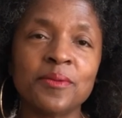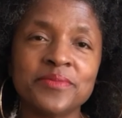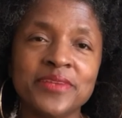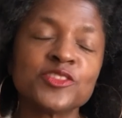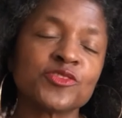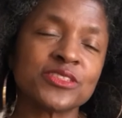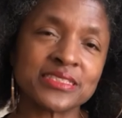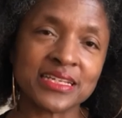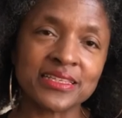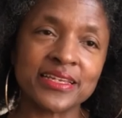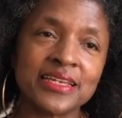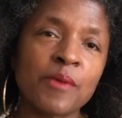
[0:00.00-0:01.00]

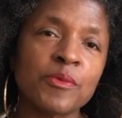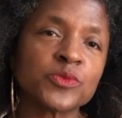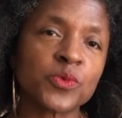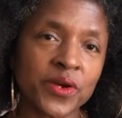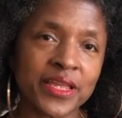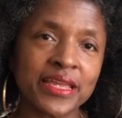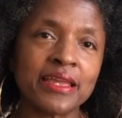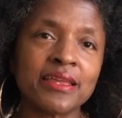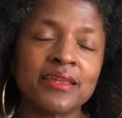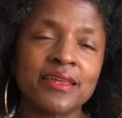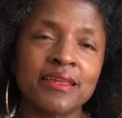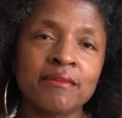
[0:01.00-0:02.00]
interestingly, I was
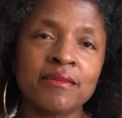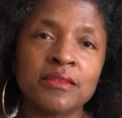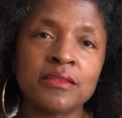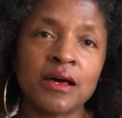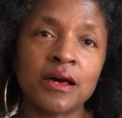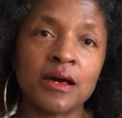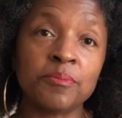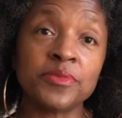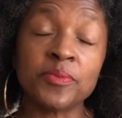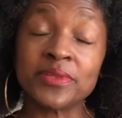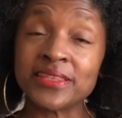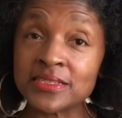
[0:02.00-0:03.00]
working in the
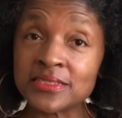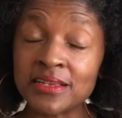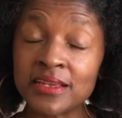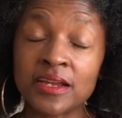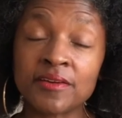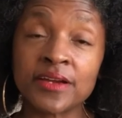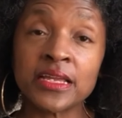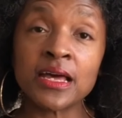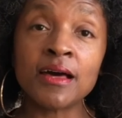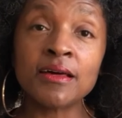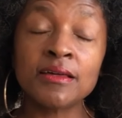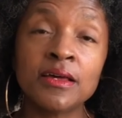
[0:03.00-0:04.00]
Bethesda
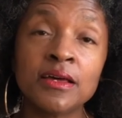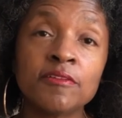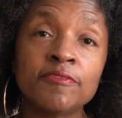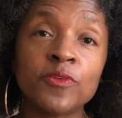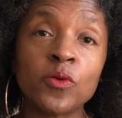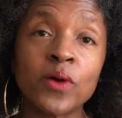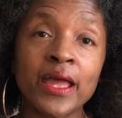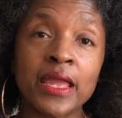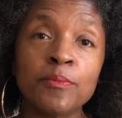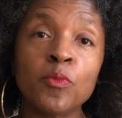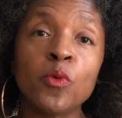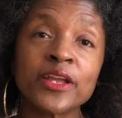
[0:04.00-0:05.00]
area for a
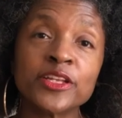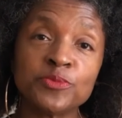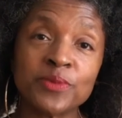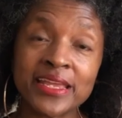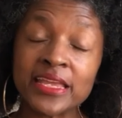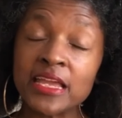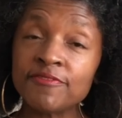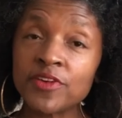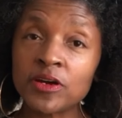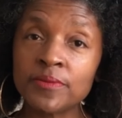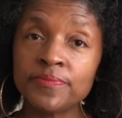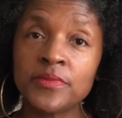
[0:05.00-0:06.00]
mortgage banking
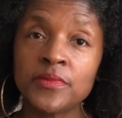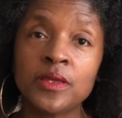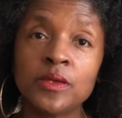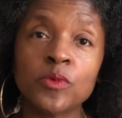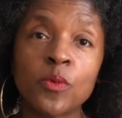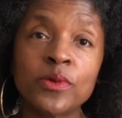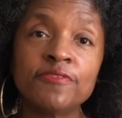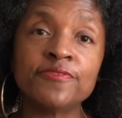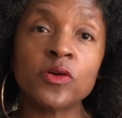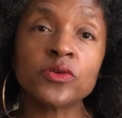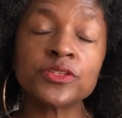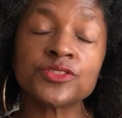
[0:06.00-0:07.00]
firm where we
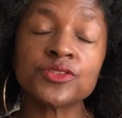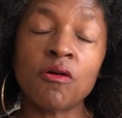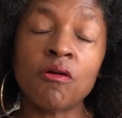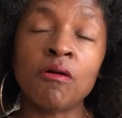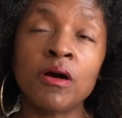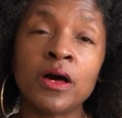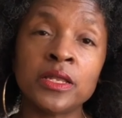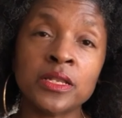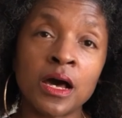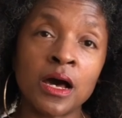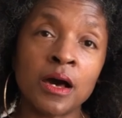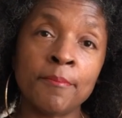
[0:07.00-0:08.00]
focused on
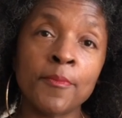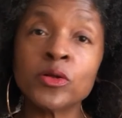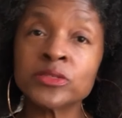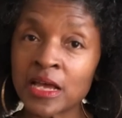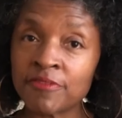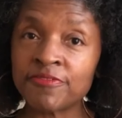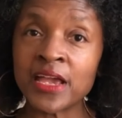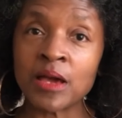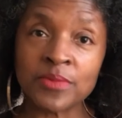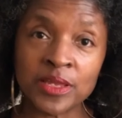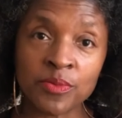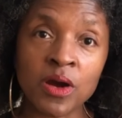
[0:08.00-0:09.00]

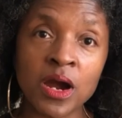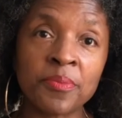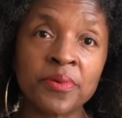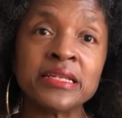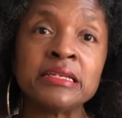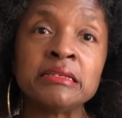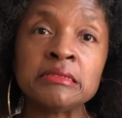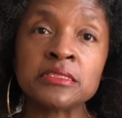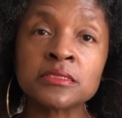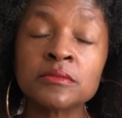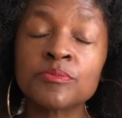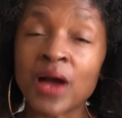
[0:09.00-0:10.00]
multifamily
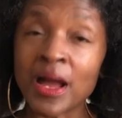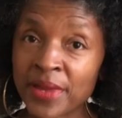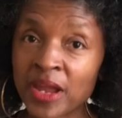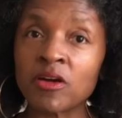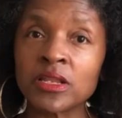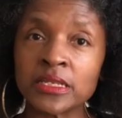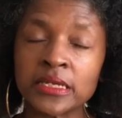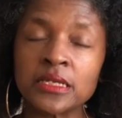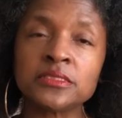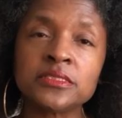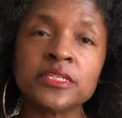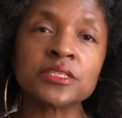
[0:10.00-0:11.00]
properties, primarily
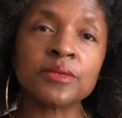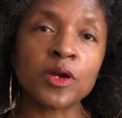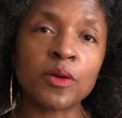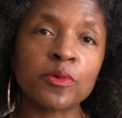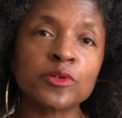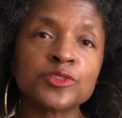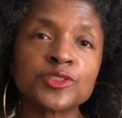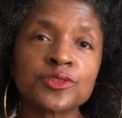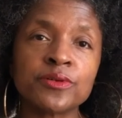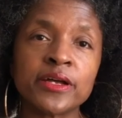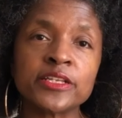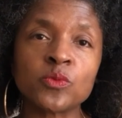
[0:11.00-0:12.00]
did some commercial
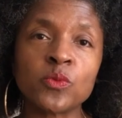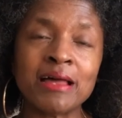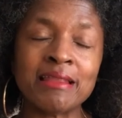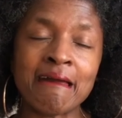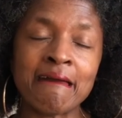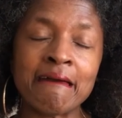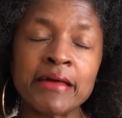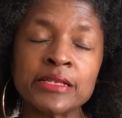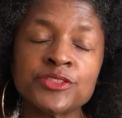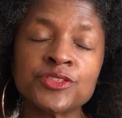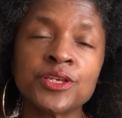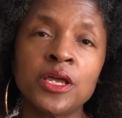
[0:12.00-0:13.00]
as well
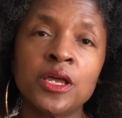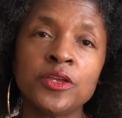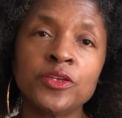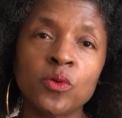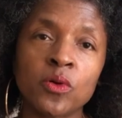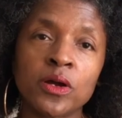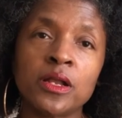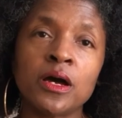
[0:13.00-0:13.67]
as your